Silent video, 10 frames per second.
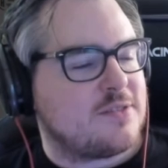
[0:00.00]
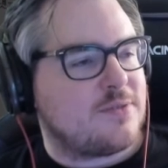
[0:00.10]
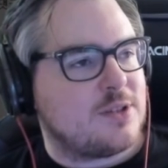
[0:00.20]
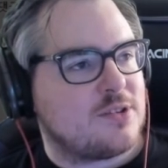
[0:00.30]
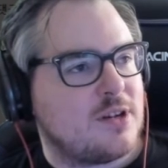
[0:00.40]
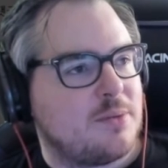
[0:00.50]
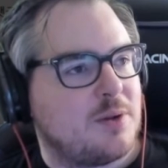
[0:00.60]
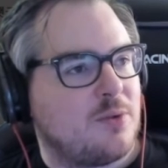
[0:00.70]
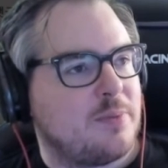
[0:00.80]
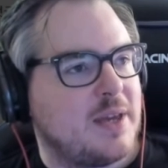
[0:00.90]
from this
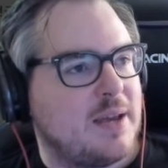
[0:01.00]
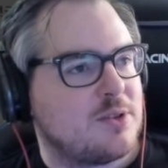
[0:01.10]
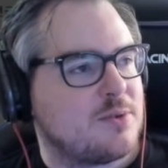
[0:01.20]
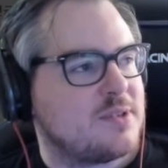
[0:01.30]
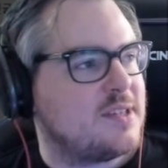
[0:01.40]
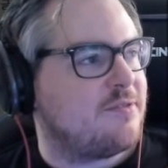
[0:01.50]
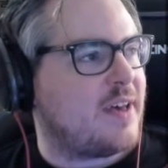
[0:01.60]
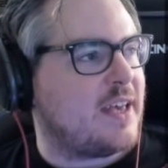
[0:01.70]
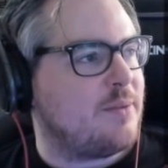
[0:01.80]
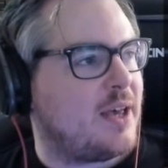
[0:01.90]
tournament will be able to receive
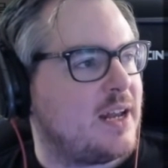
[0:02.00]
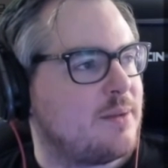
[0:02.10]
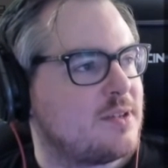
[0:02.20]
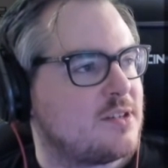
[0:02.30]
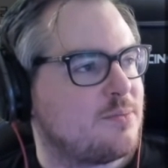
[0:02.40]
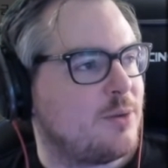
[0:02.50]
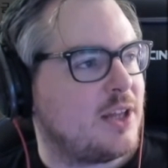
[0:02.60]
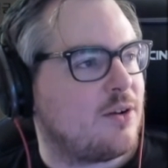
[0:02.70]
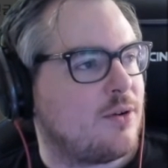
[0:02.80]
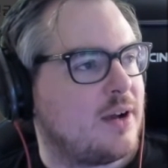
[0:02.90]
valuable items such as
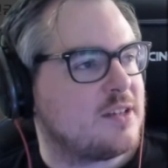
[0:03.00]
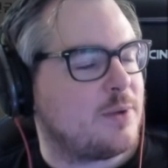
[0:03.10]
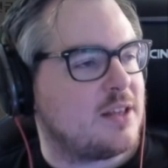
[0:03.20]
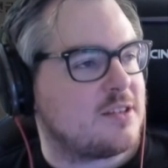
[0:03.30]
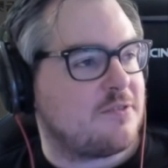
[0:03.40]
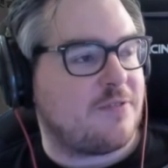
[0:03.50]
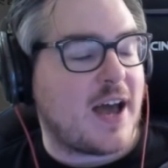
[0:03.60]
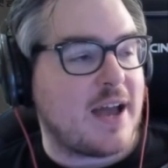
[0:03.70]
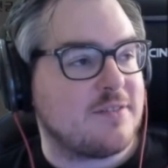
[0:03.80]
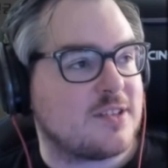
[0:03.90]
Molagora as well as a
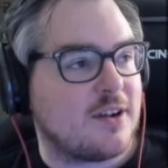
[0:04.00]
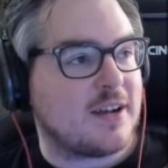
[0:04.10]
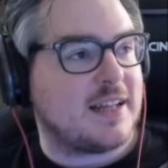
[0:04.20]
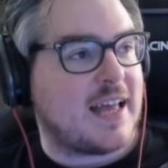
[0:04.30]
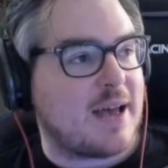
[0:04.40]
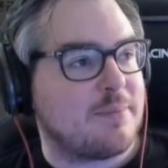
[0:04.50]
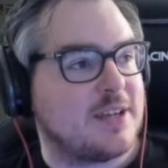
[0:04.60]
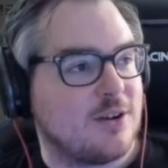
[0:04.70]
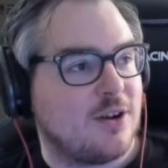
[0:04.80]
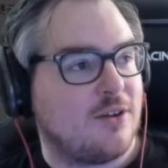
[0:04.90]
5-star collab
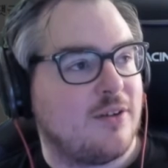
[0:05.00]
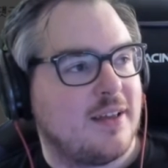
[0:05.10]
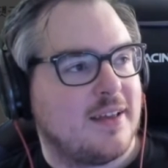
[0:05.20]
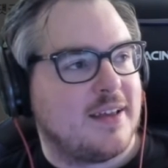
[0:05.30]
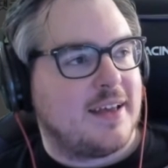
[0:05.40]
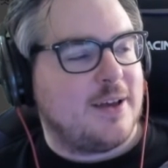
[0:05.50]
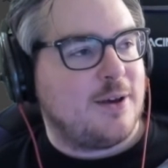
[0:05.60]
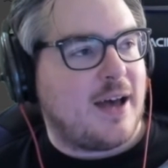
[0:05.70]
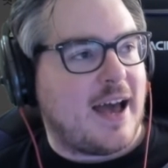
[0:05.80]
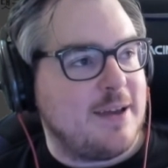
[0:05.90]
hero.
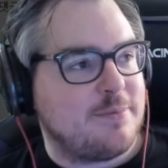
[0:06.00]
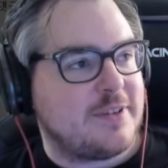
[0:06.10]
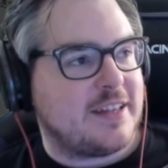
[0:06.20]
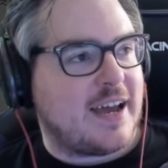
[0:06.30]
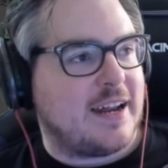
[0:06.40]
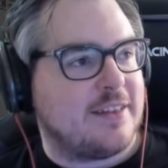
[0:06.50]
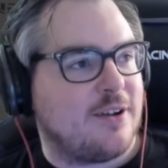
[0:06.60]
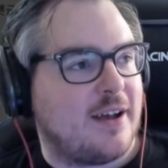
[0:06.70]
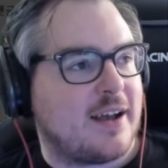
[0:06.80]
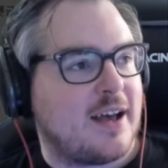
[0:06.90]
Hype to that and
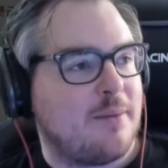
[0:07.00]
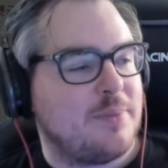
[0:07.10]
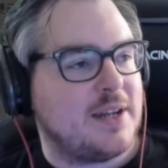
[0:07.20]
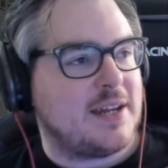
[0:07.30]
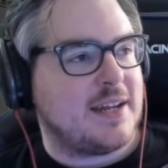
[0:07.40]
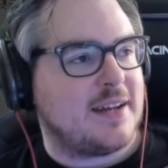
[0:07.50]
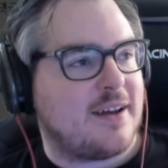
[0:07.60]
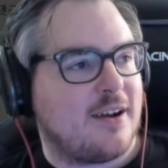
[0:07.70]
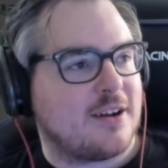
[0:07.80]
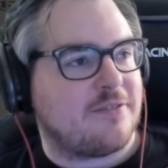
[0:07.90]
their accompanying
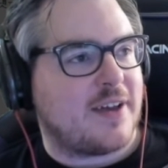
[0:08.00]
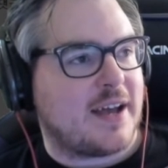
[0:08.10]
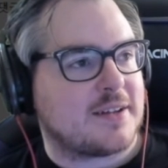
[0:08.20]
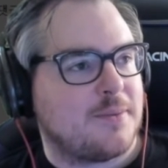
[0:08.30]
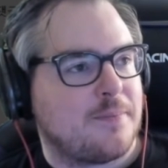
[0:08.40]
artifact.